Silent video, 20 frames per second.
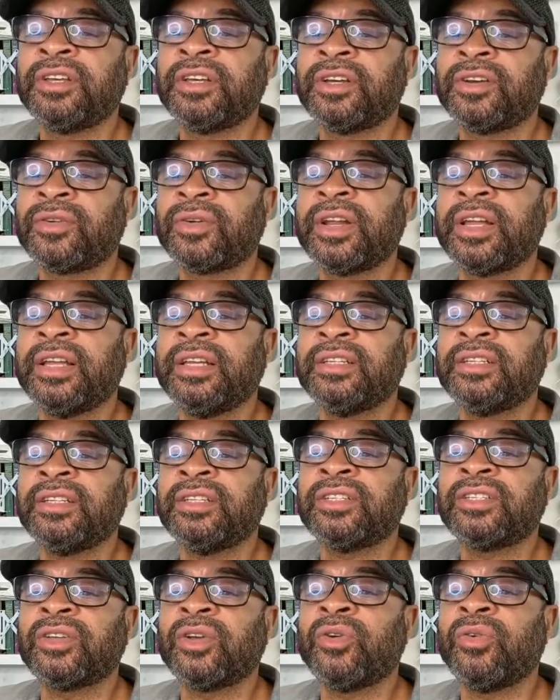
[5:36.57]
Great. And
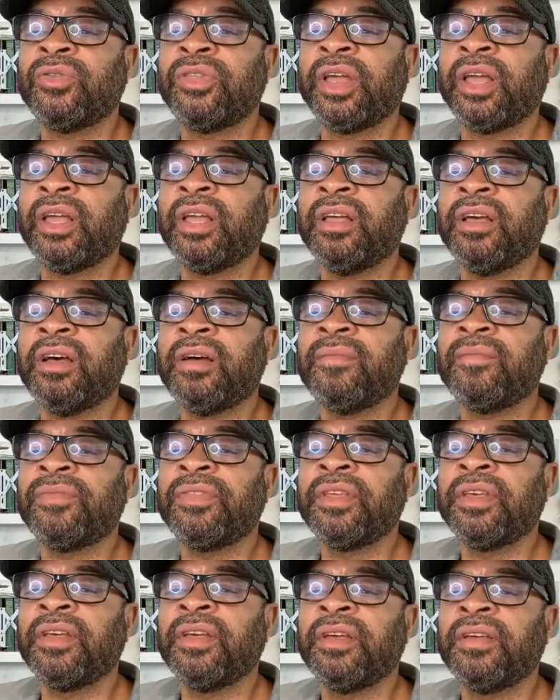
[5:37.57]
so they come
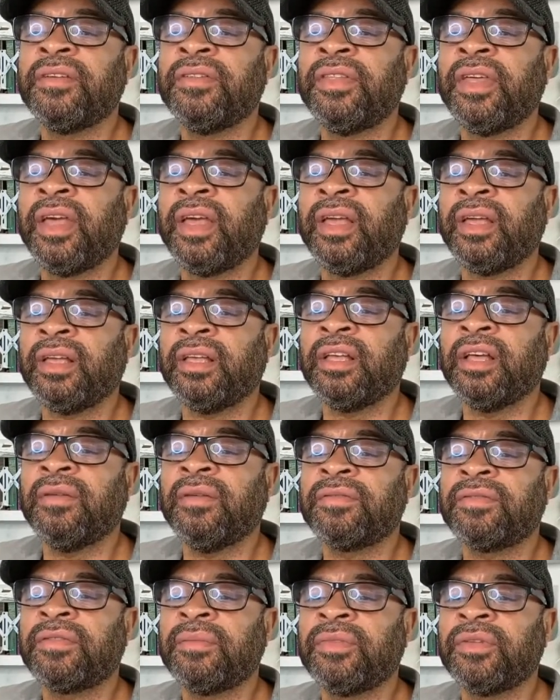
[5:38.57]

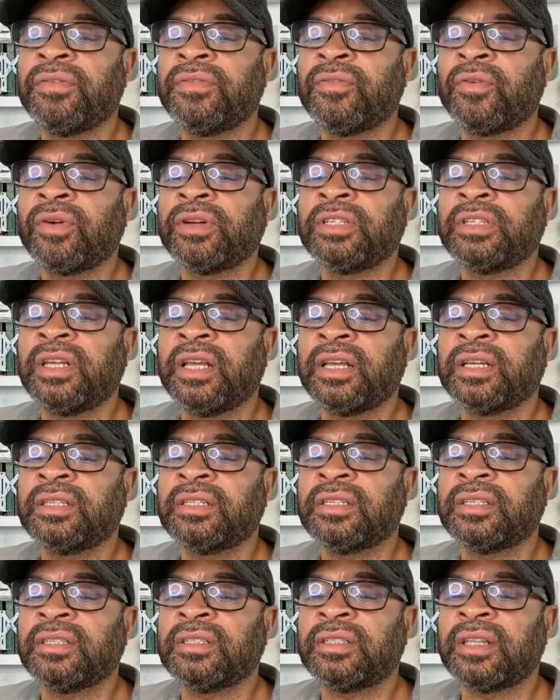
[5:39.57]
from the cortex
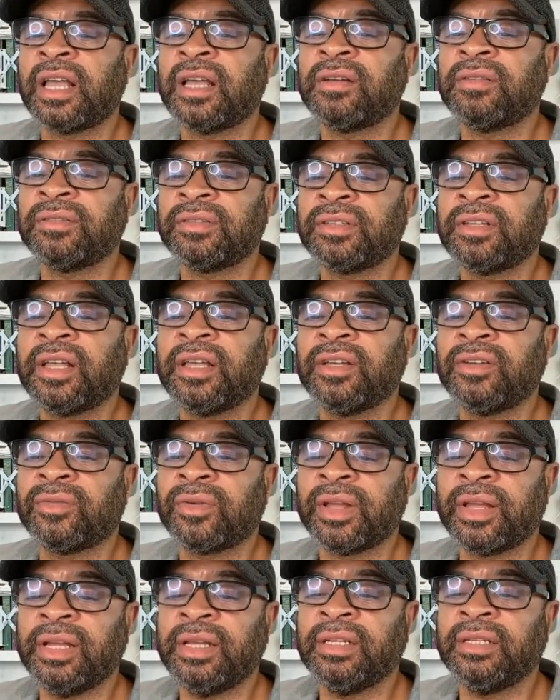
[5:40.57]
to the side. Okay,
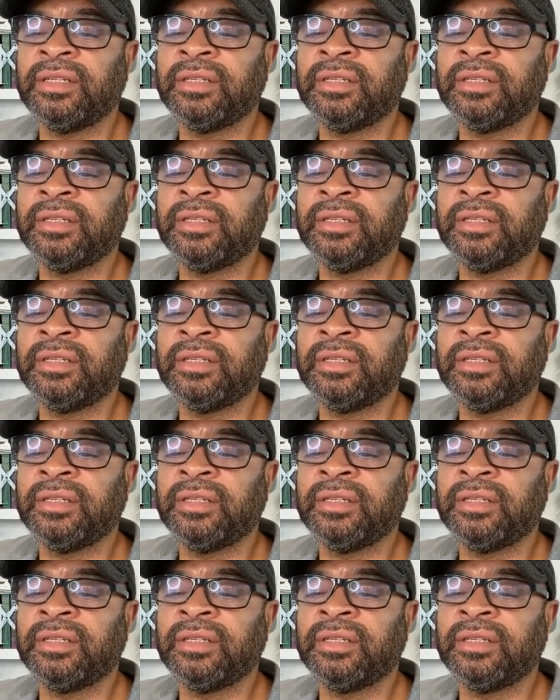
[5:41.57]
great.